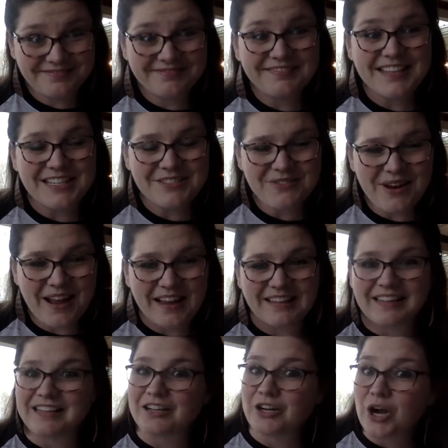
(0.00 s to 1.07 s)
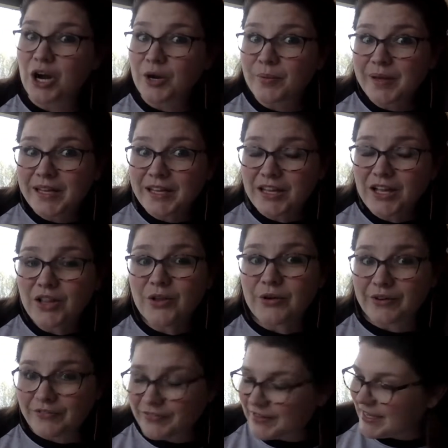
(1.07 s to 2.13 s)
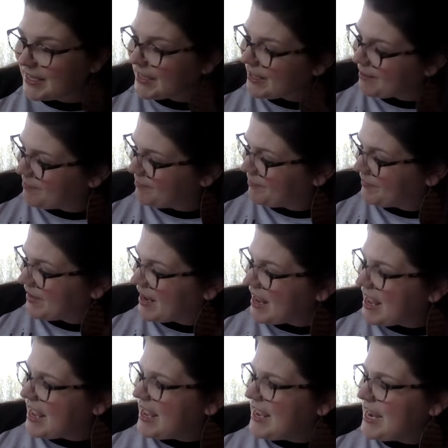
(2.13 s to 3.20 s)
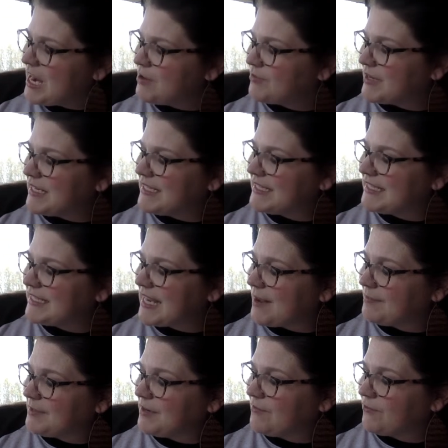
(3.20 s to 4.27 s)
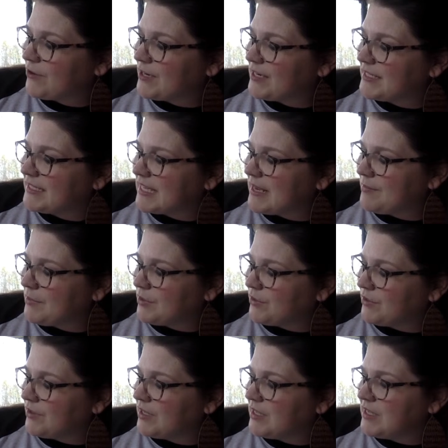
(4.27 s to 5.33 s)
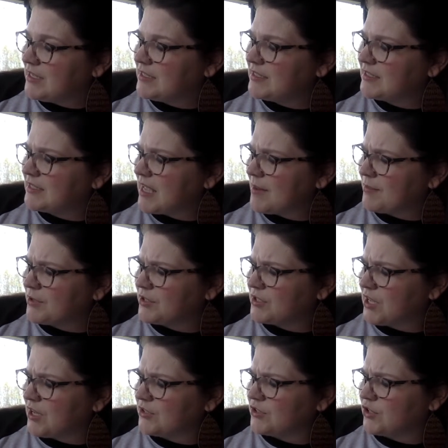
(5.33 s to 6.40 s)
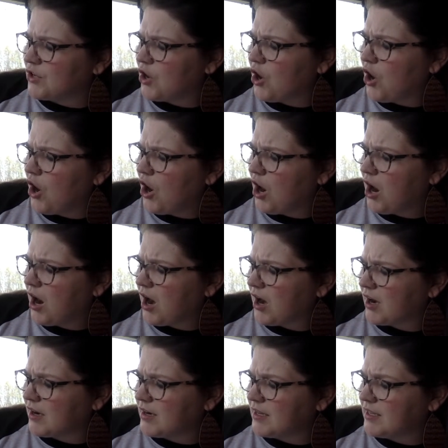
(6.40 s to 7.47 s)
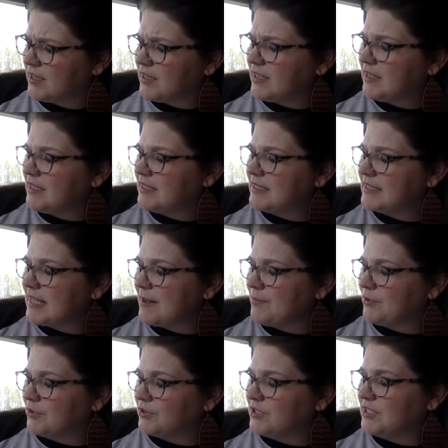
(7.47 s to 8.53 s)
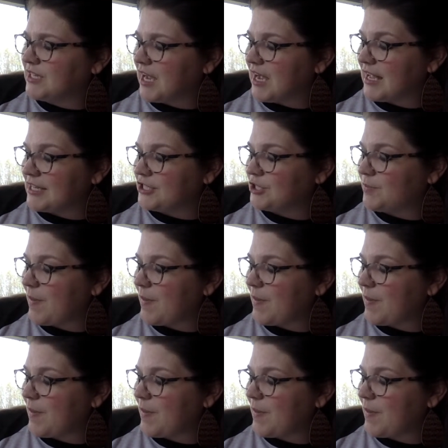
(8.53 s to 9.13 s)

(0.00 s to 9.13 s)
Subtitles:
That's right, like a cartwheel or a flip. Henry stepped in front of Samuel. Somersaults are hard. Samuel dodged